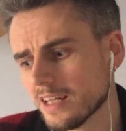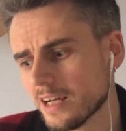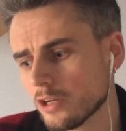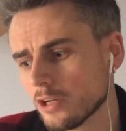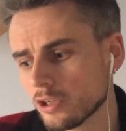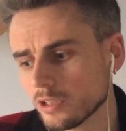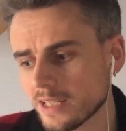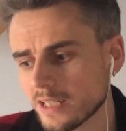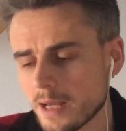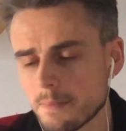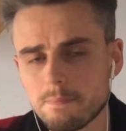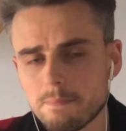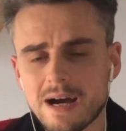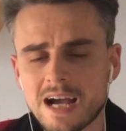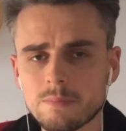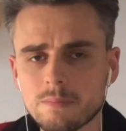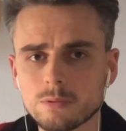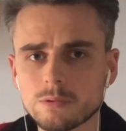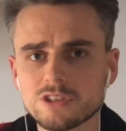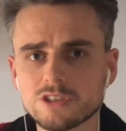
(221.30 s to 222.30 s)
online
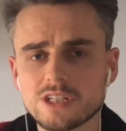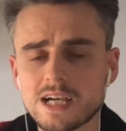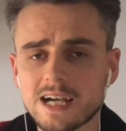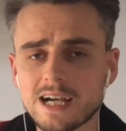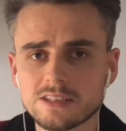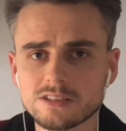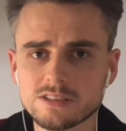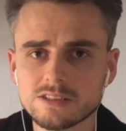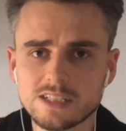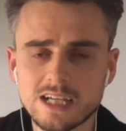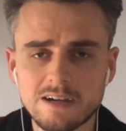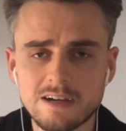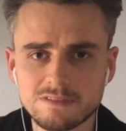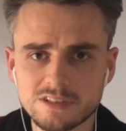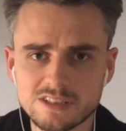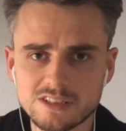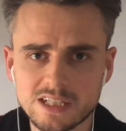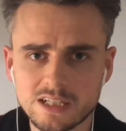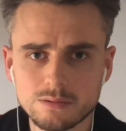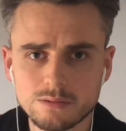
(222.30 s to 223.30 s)
Bible which actors have to
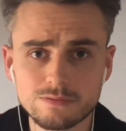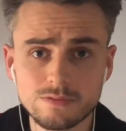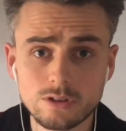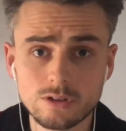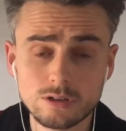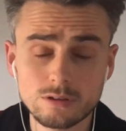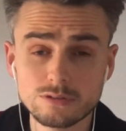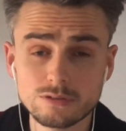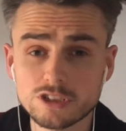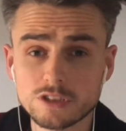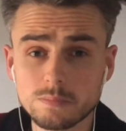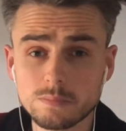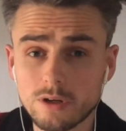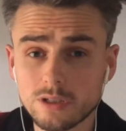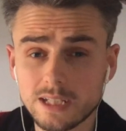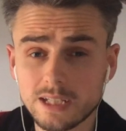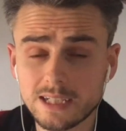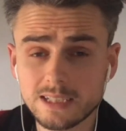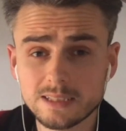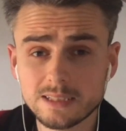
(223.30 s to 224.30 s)
sign up for called
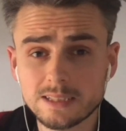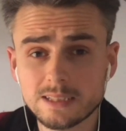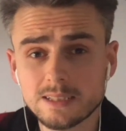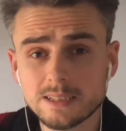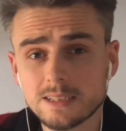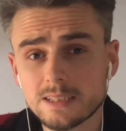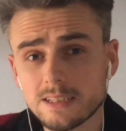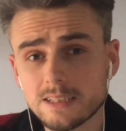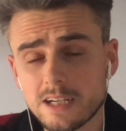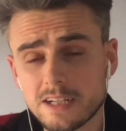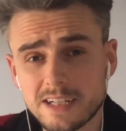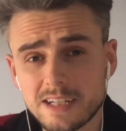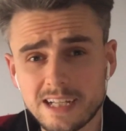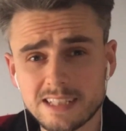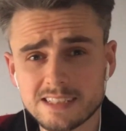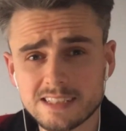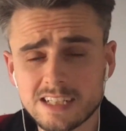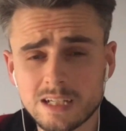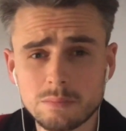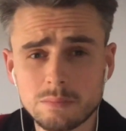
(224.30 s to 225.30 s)
Spotlight, and
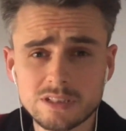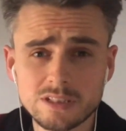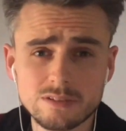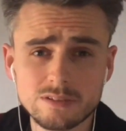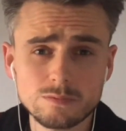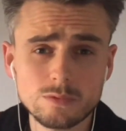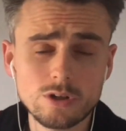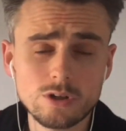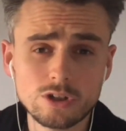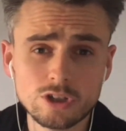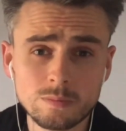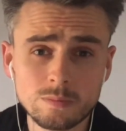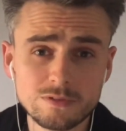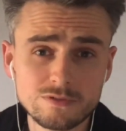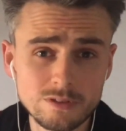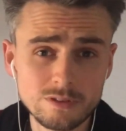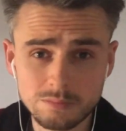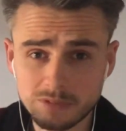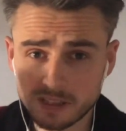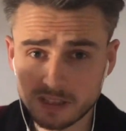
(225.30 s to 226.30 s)
99% of work comes
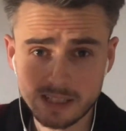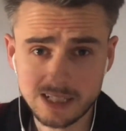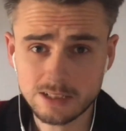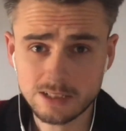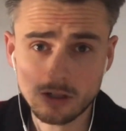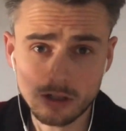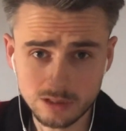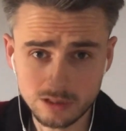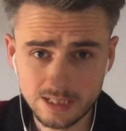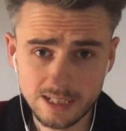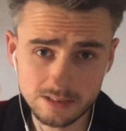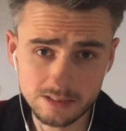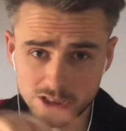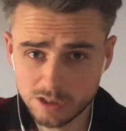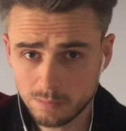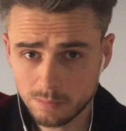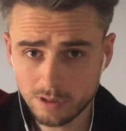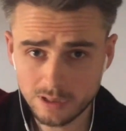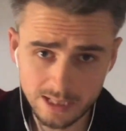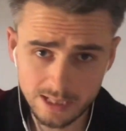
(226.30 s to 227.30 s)
from this like online
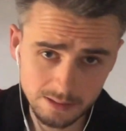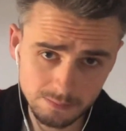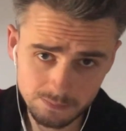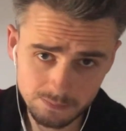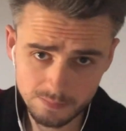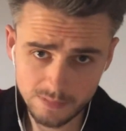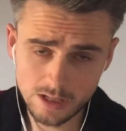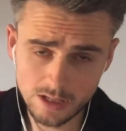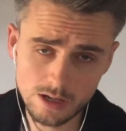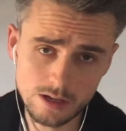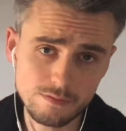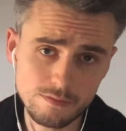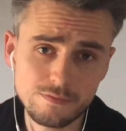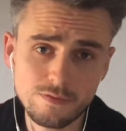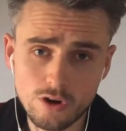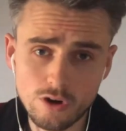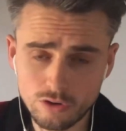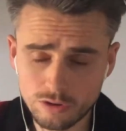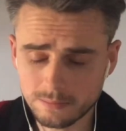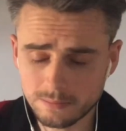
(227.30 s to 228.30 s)
Spotlight
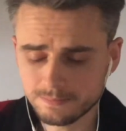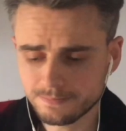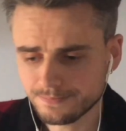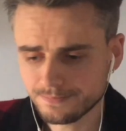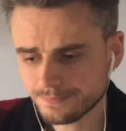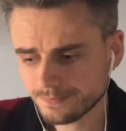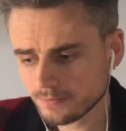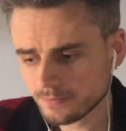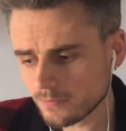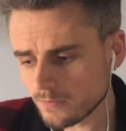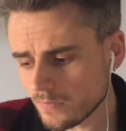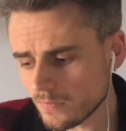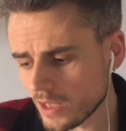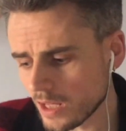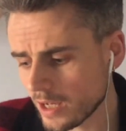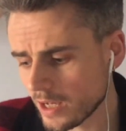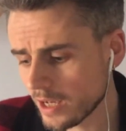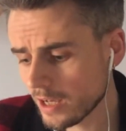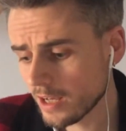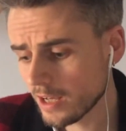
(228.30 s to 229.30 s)
forum,
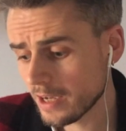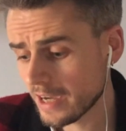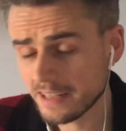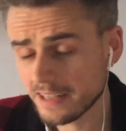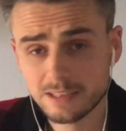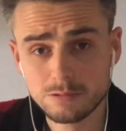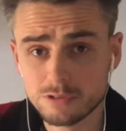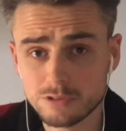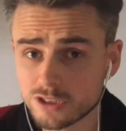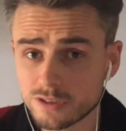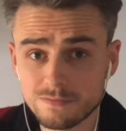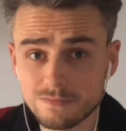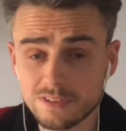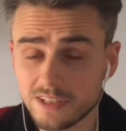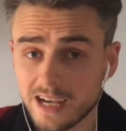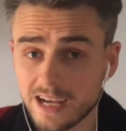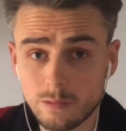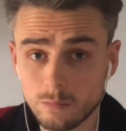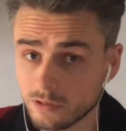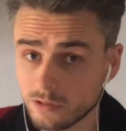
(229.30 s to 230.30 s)
and it was something
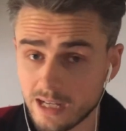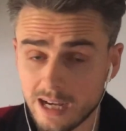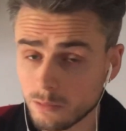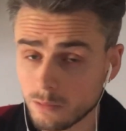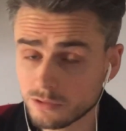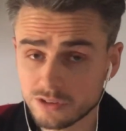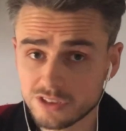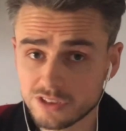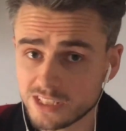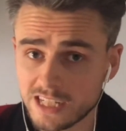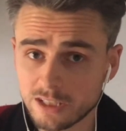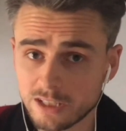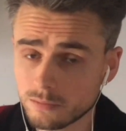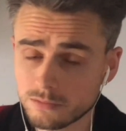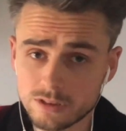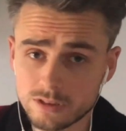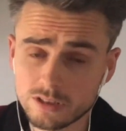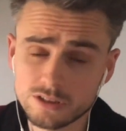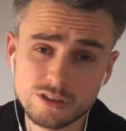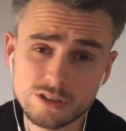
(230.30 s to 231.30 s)
that I wasn't signed up
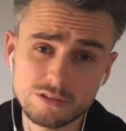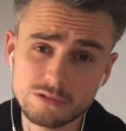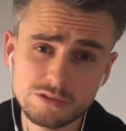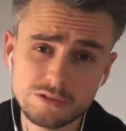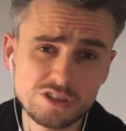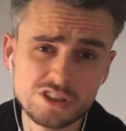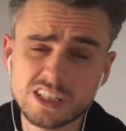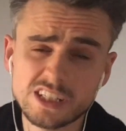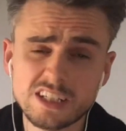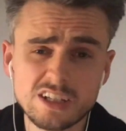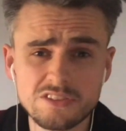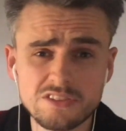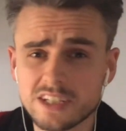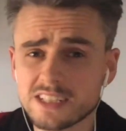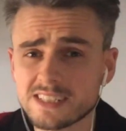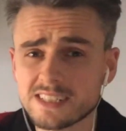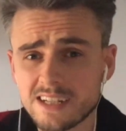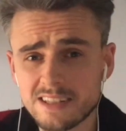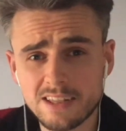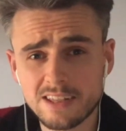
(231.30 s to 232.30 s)
to. So it was just little
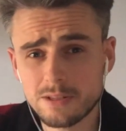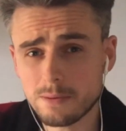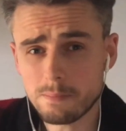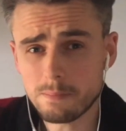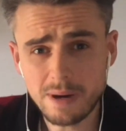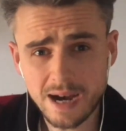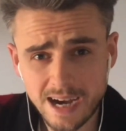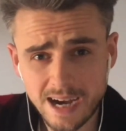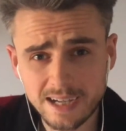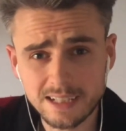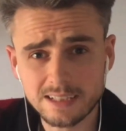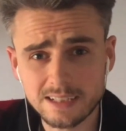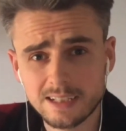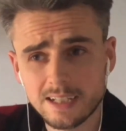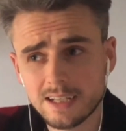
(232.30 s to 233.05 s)
things like that Mark